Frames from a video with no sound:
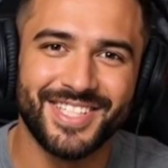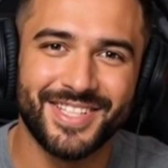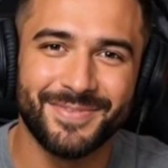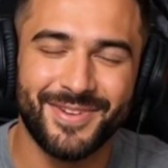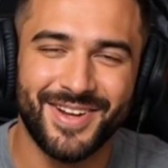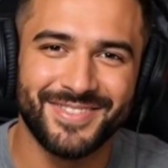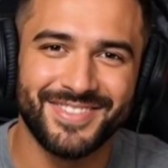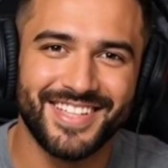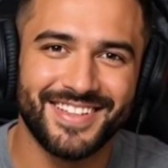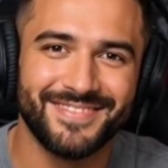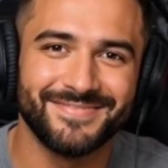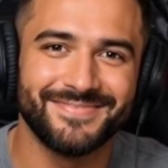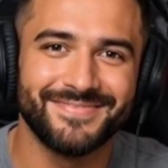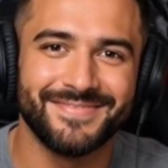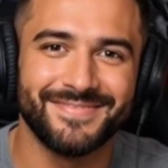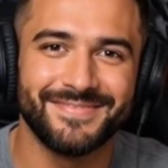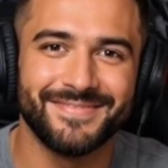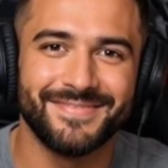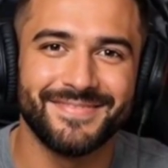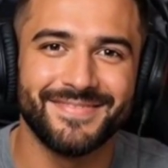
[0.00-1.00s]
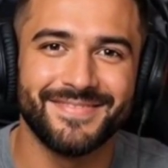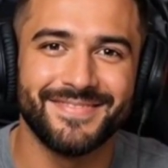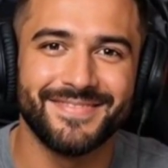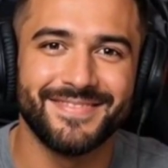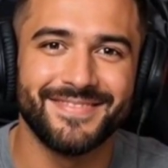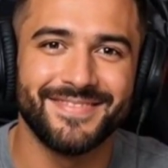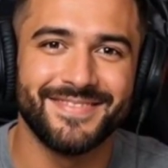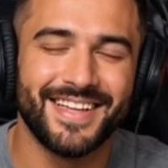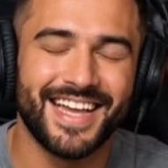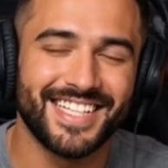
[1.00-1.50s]
worth it.
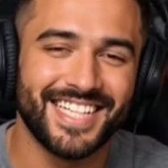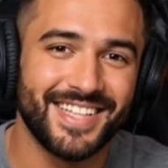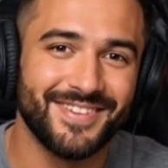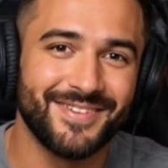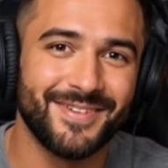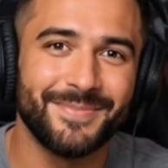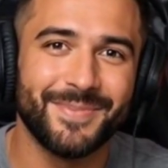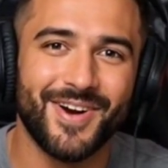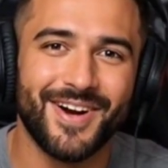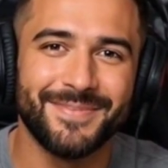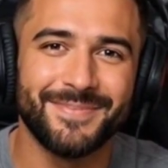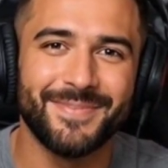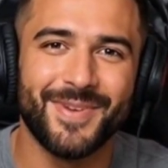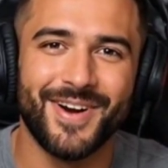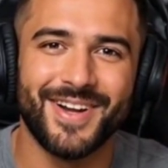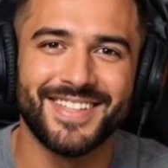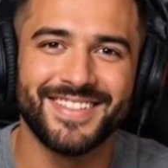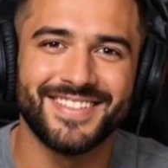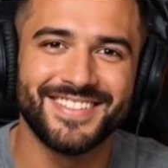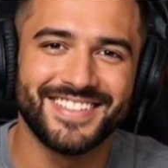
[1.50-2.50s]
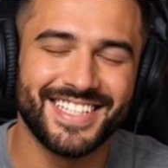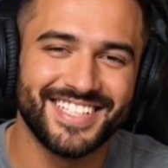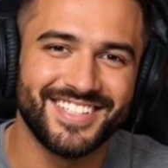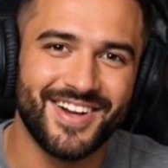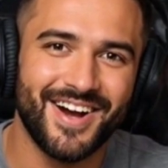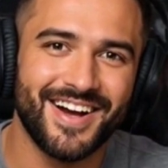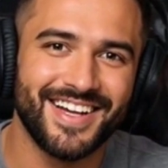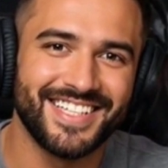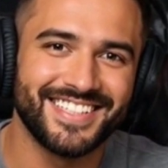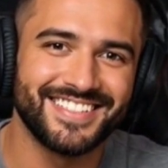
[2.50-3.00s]
Another important point, this
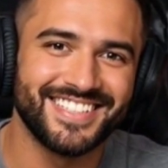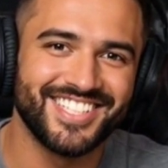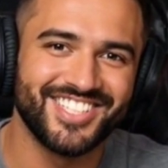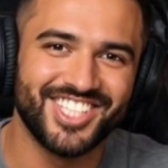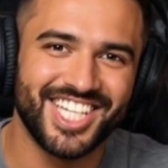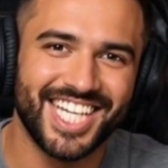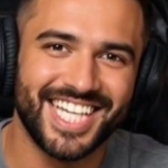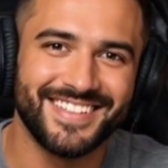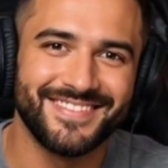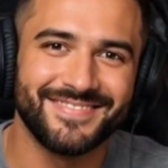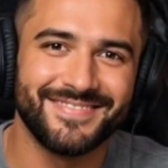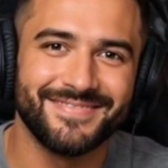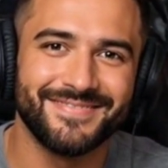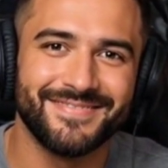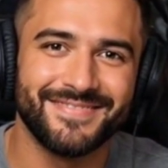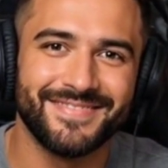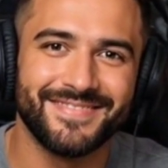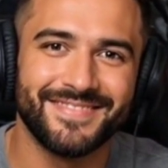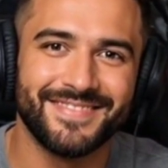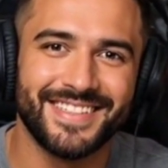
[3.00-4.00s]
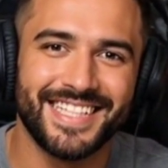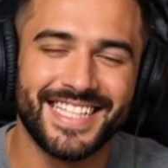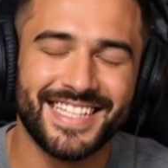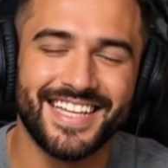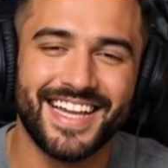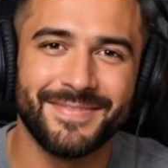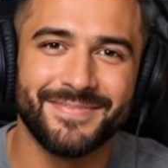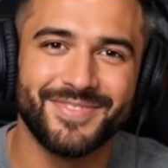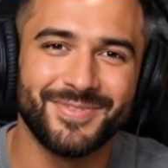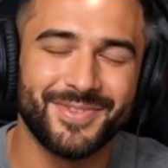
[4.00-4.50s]
card is legit. It comes